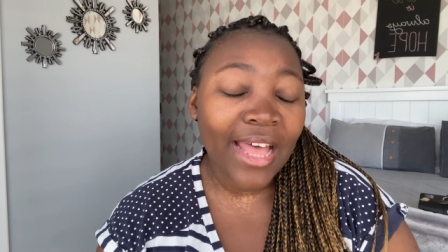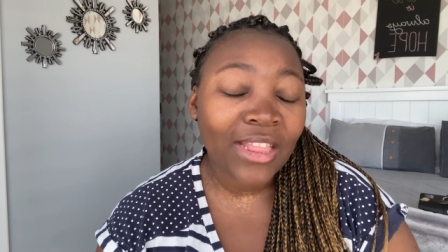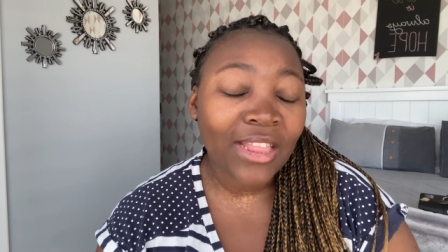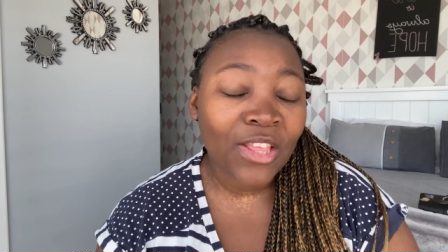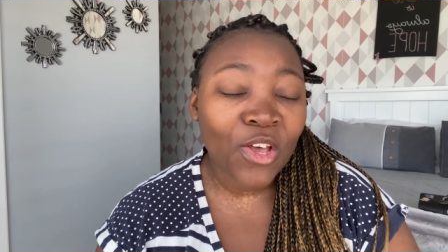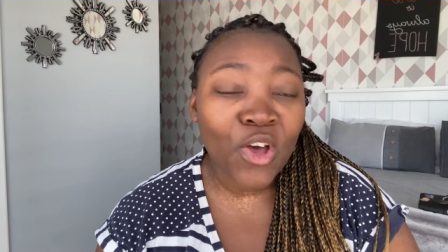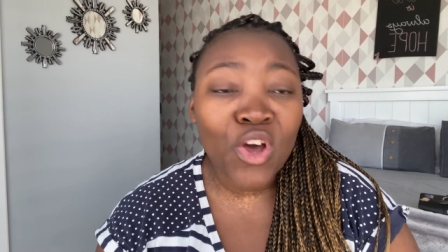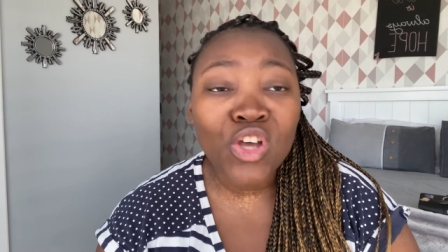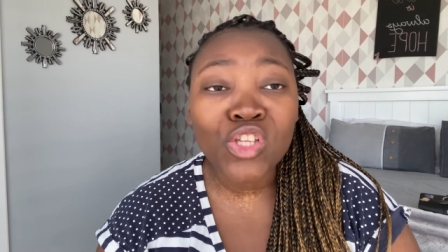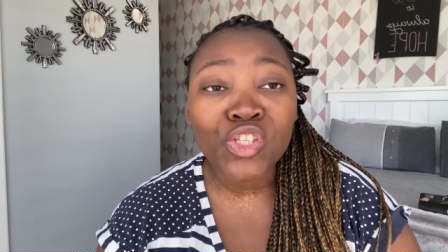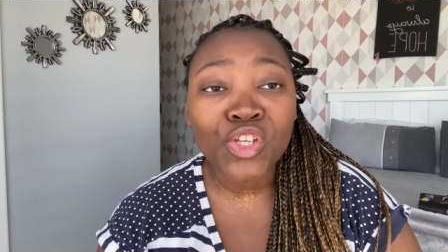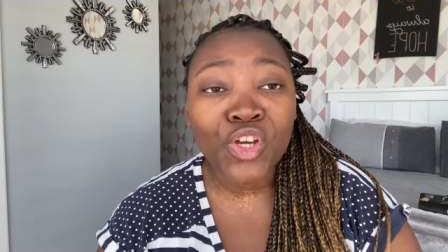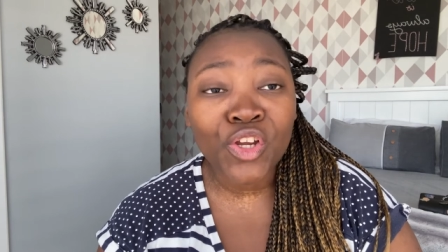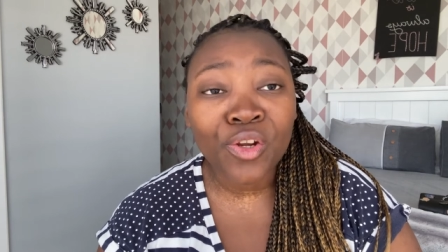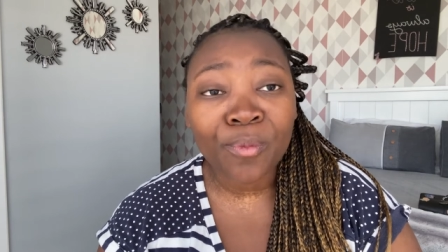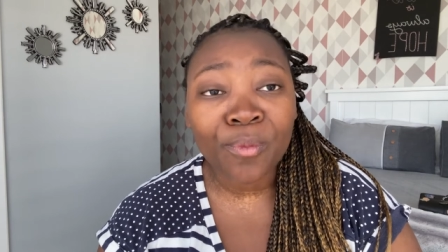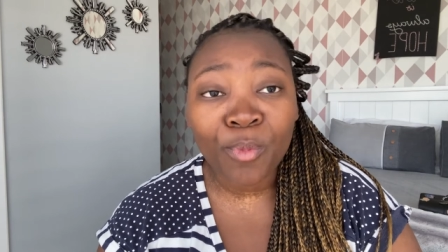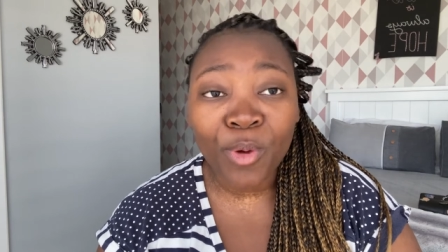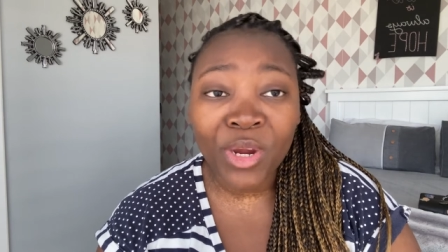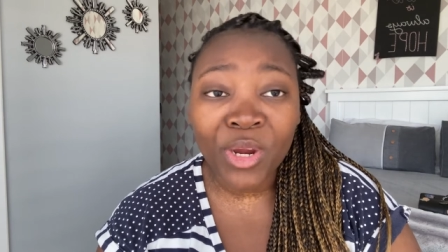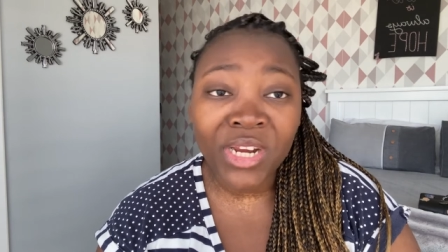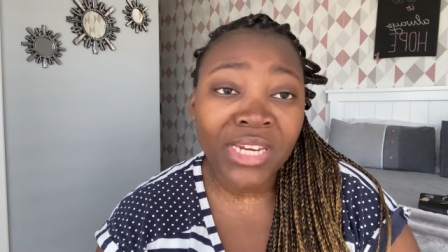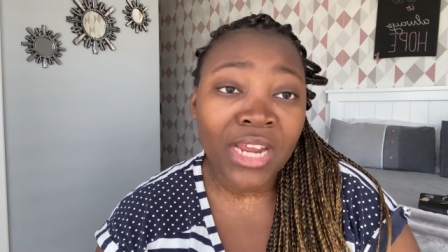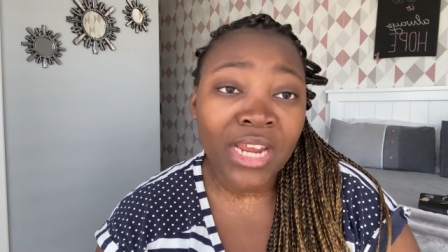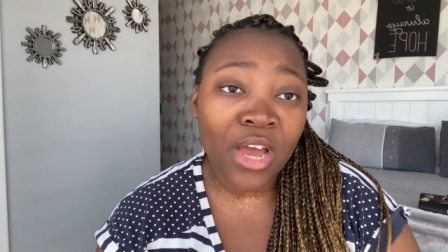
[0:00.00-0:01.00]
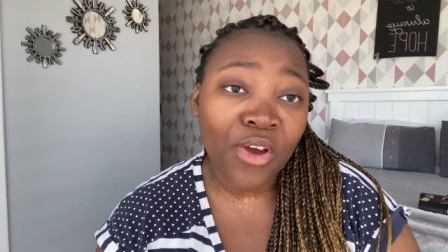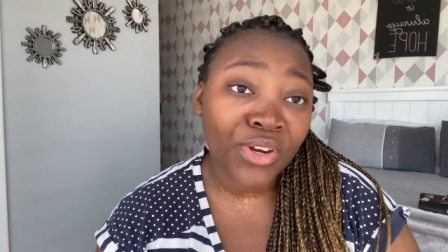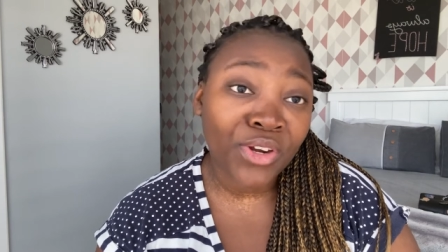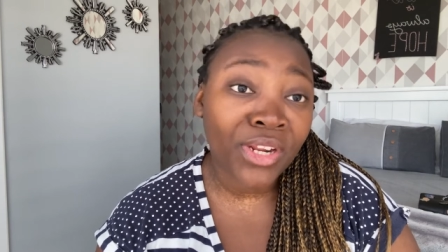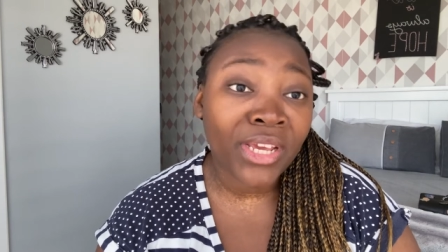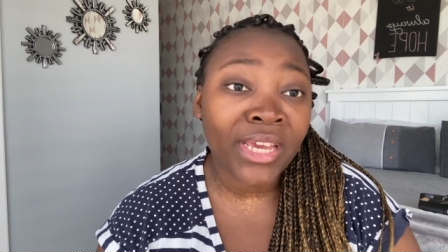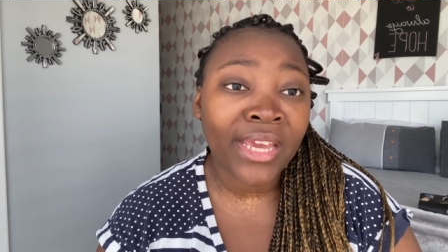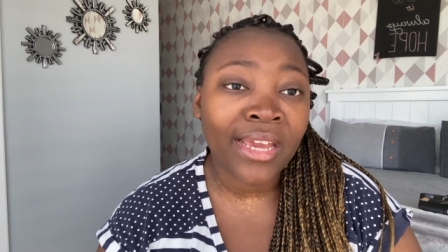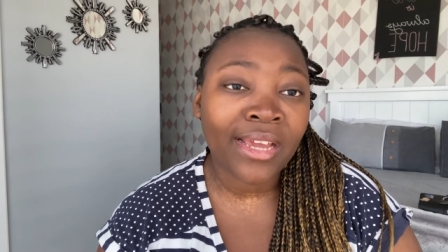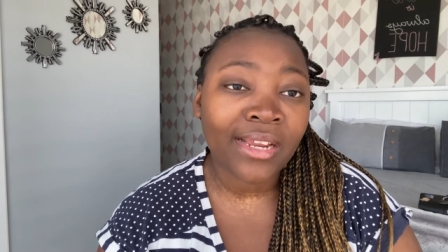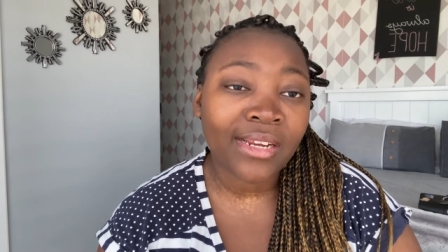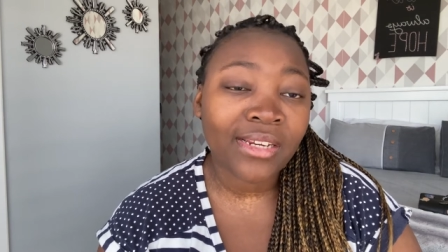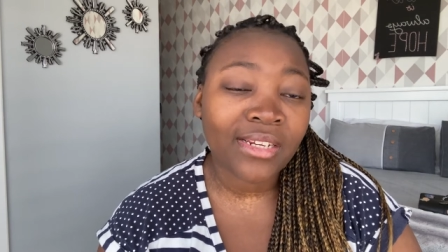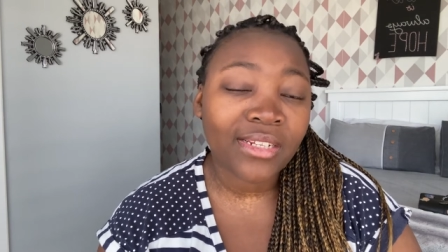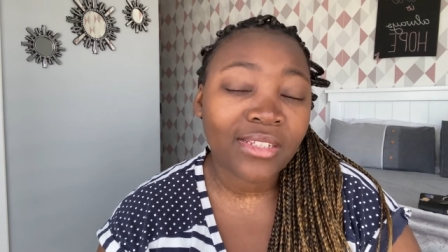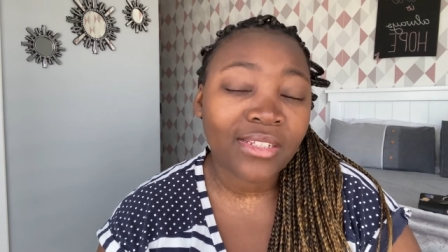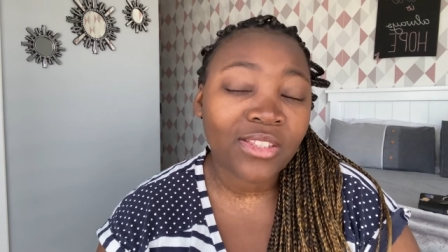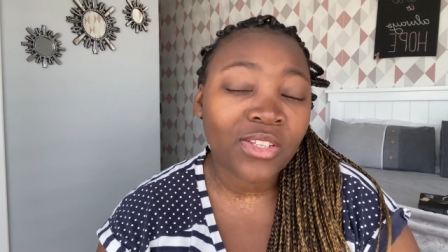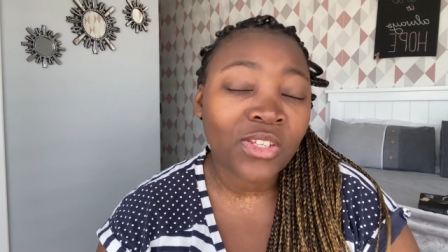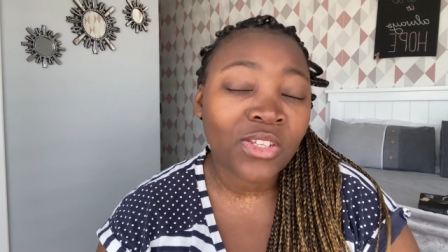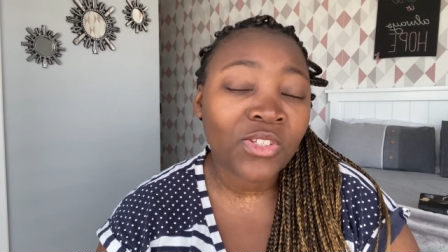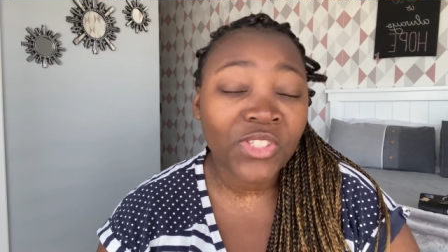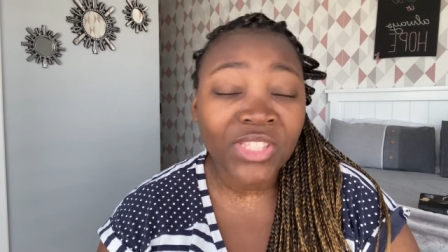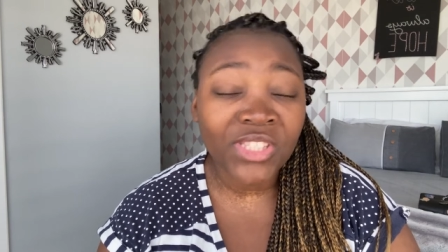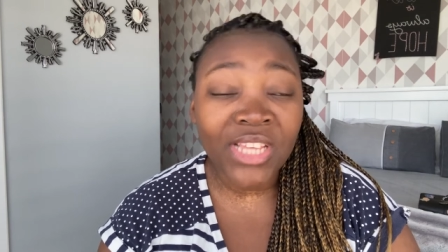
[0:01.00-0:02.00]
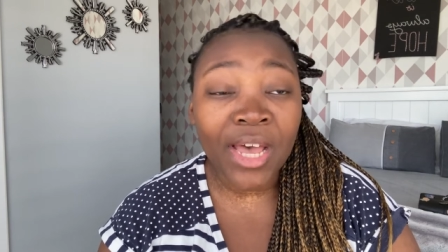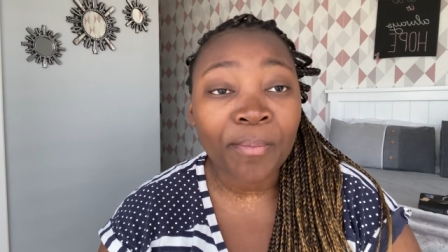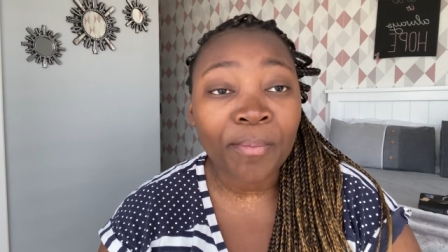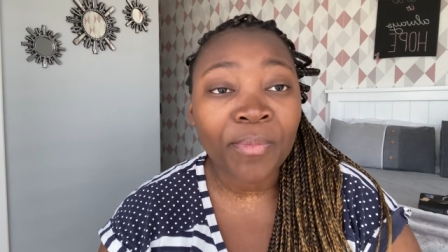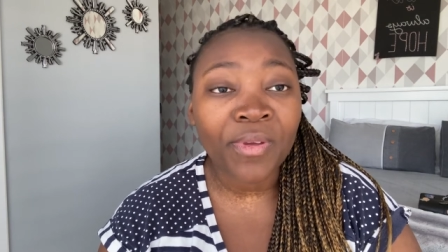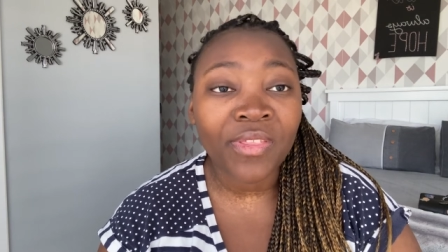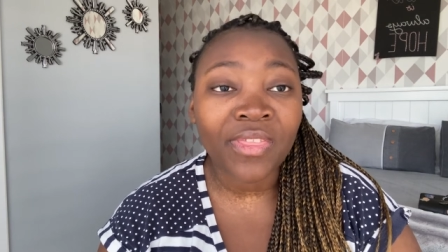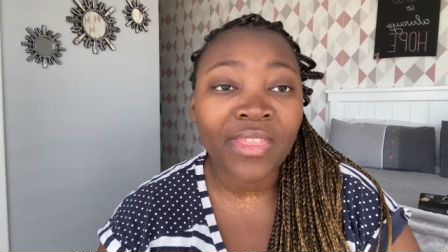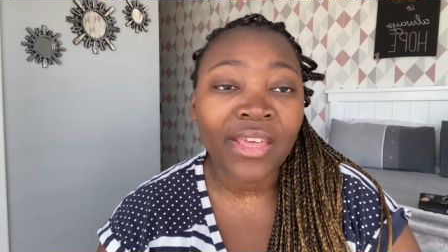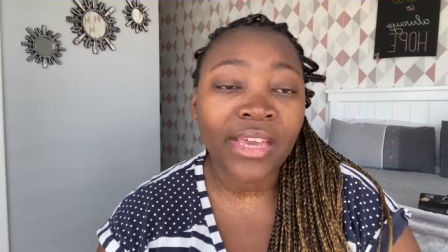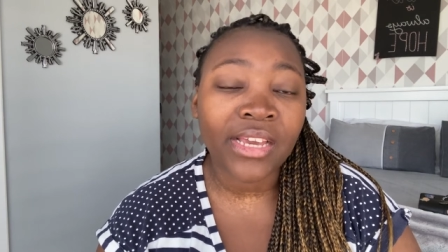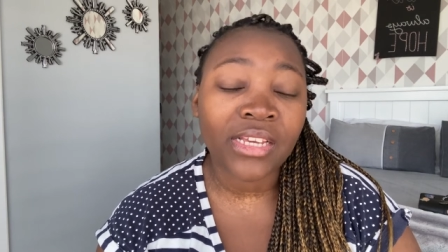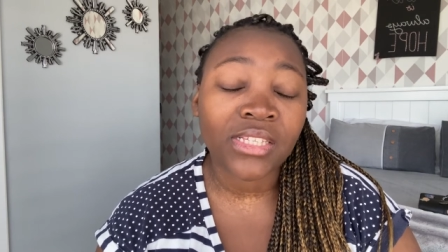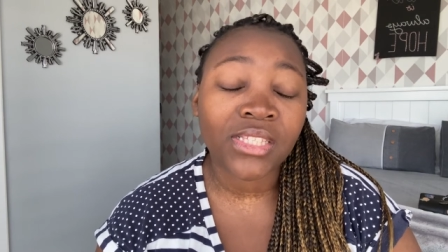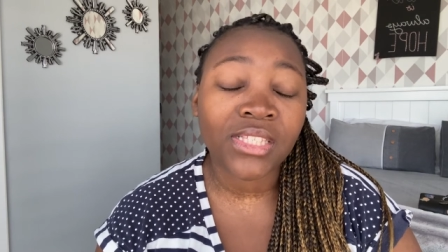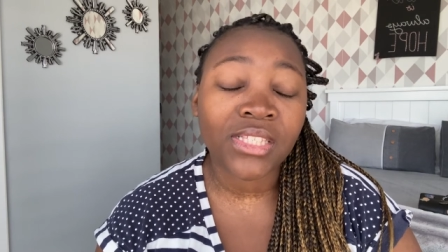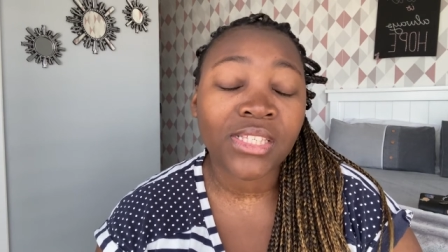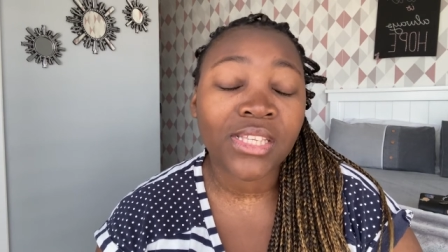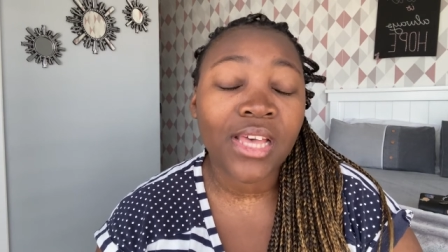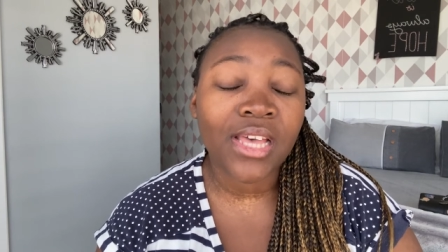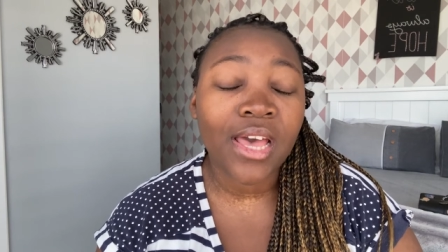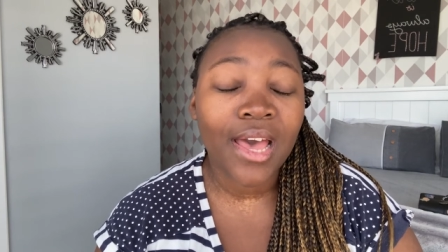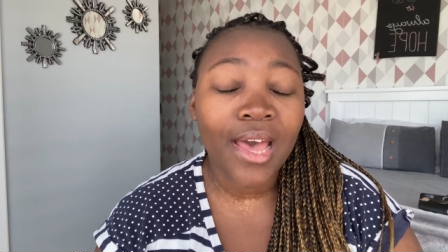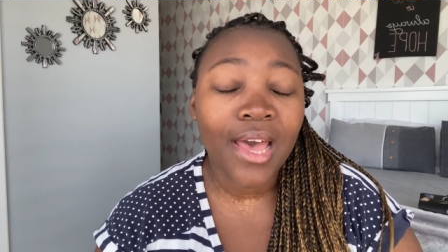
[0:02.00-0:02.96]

car's gonna break down again. This type of things.